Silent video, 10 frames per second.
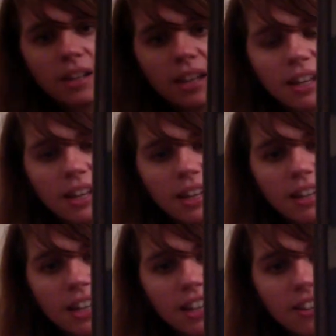And
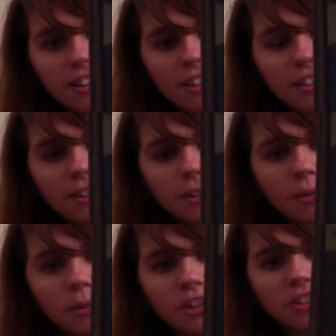it has nothing to do
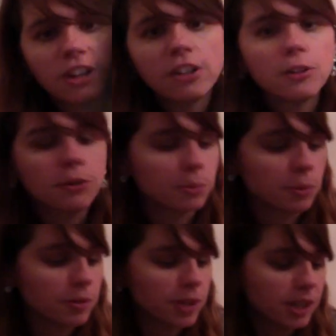with the John Hughes
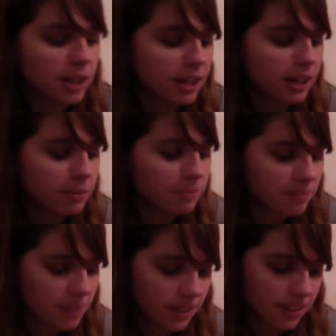movie.
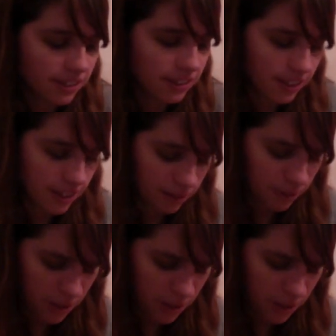This is from the